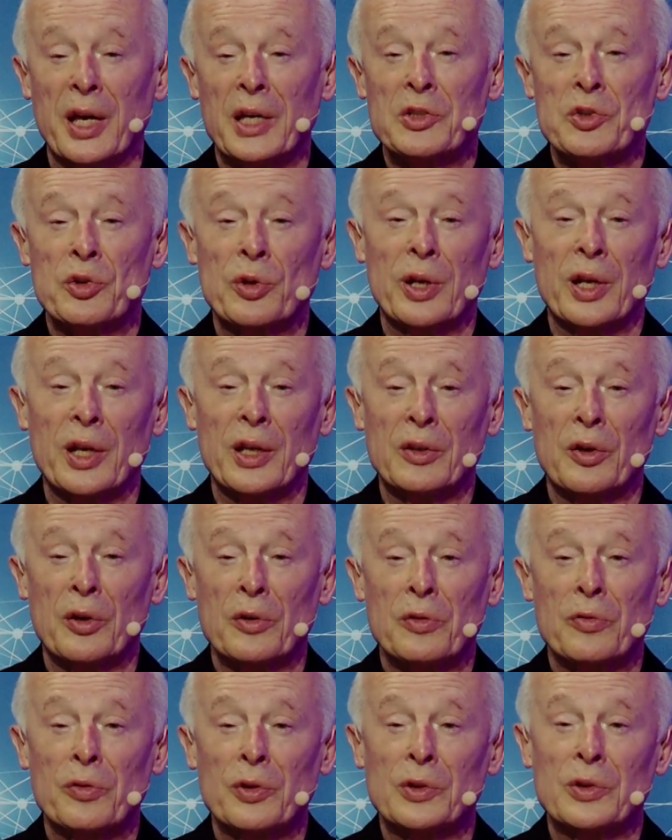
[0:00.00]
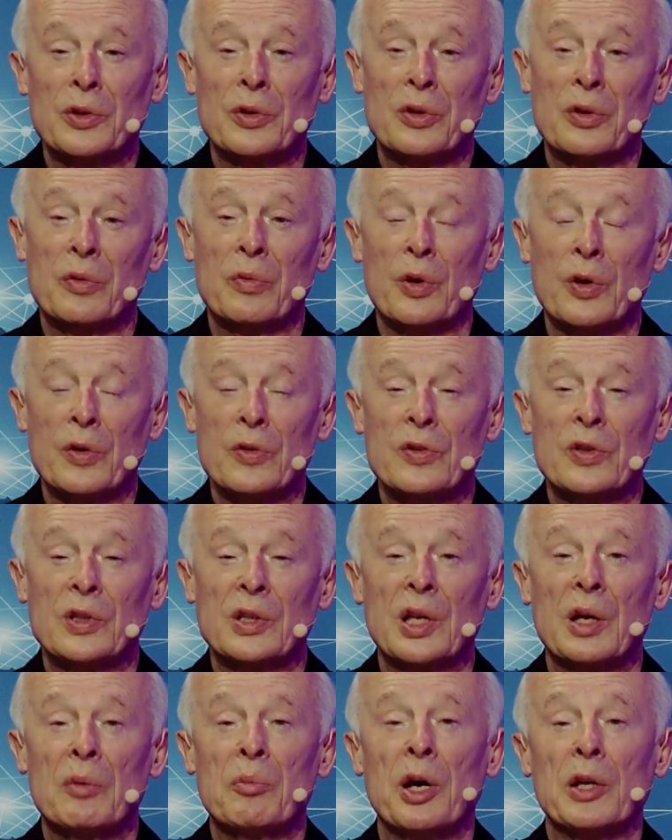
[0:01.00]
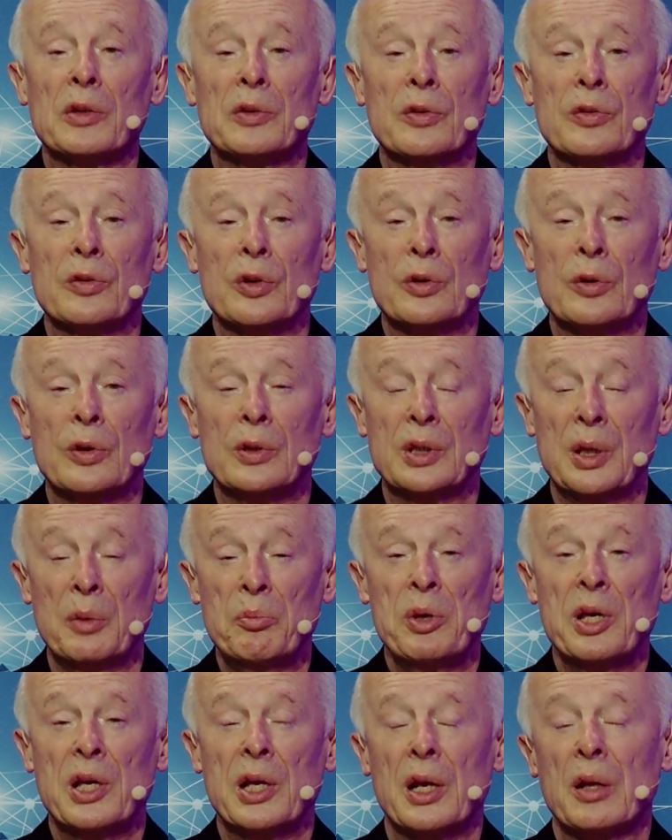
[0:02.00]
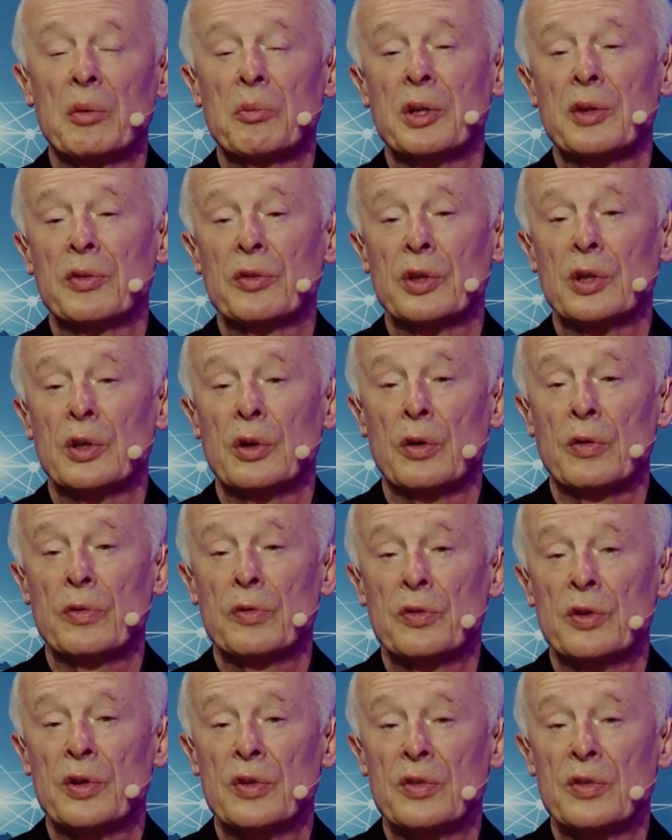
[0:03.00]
actually at Oxford University, about the so-called tipping elements in the Earth